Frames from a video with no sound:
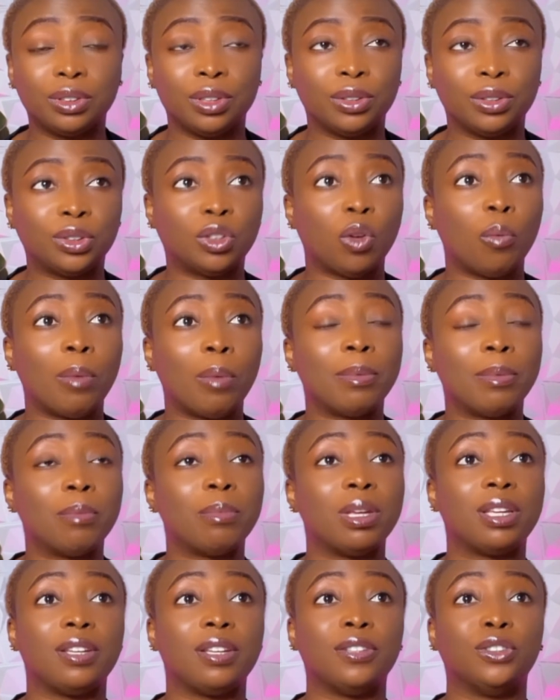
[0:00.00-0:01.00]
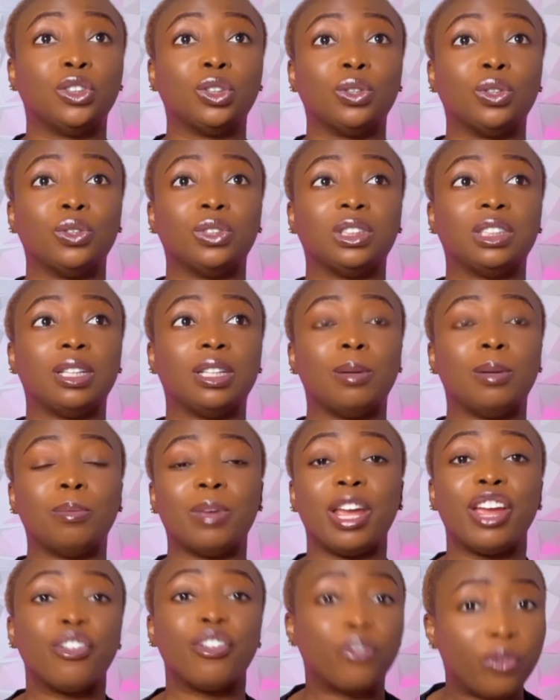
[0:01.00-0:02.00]
some might be making just
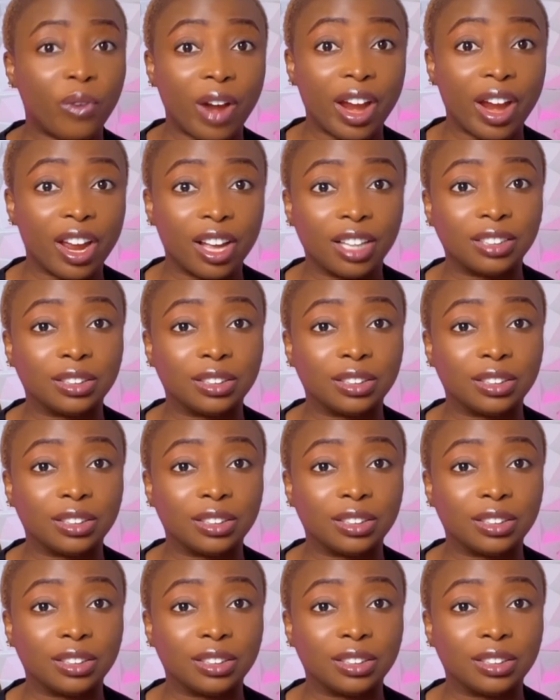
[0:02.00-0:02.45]
air fryers,